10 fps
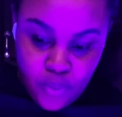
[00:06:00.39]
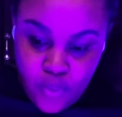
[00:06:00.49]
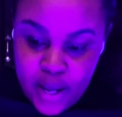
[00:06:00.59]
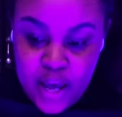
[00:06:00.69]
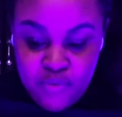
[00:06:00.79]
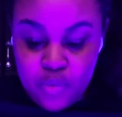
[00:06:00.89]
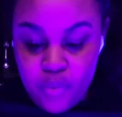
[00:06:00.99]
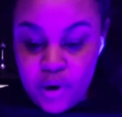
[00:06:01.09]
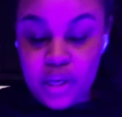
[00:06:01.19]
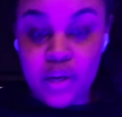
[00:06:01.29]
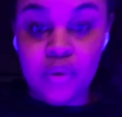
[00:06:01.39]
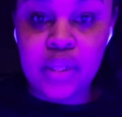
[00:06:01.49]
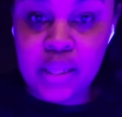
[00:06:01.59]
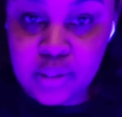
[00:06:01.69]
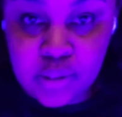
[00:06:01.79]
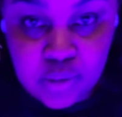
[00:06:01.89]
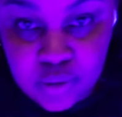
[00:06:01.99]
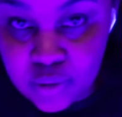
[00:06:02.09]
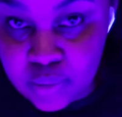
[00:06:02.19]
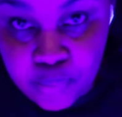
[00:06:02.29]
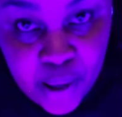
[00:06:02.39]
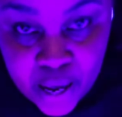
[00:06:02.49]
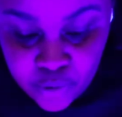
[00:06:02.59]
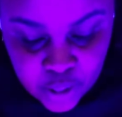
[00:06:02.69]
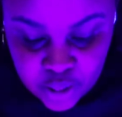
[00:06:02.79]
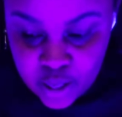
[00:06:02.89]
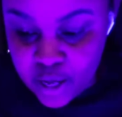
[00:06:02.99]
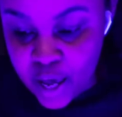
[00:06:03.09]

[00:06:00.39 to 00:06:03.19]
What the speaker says: we have been working on this battery thing.